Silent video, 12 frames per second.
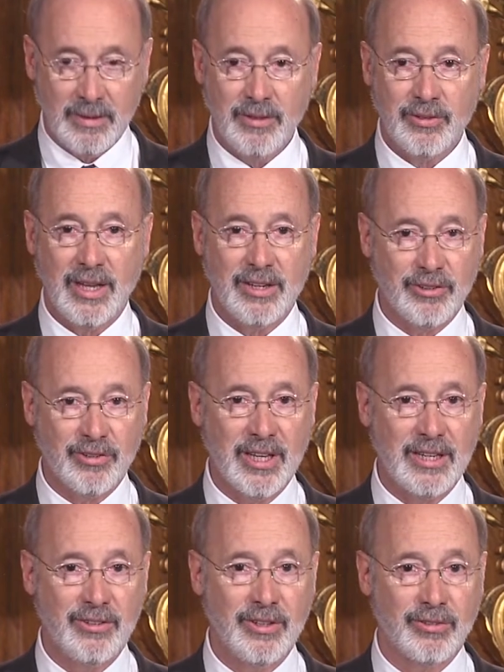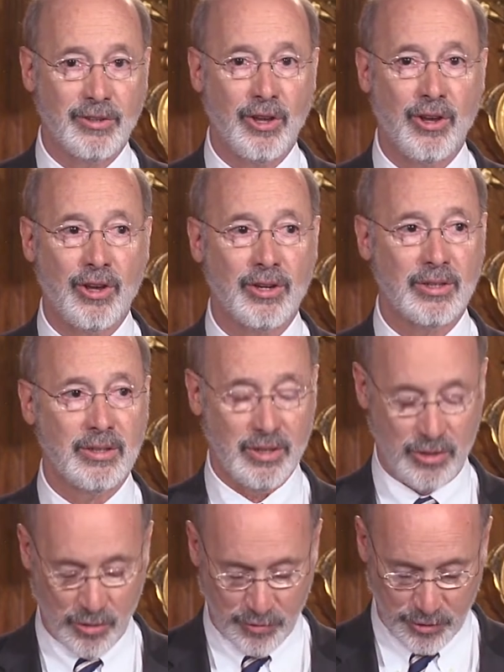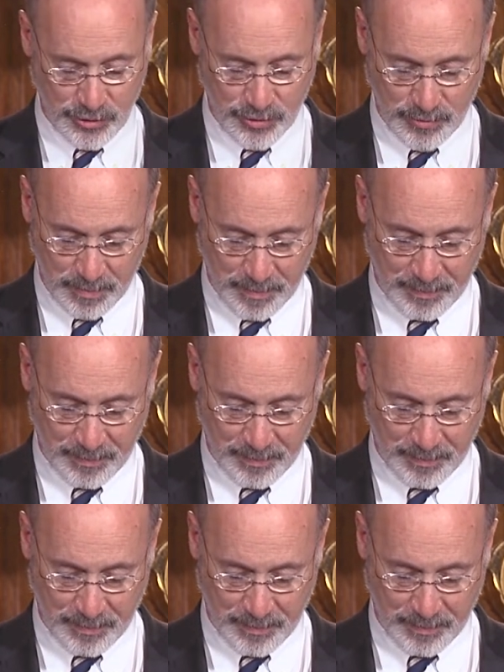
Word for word: This legislation is long overdue.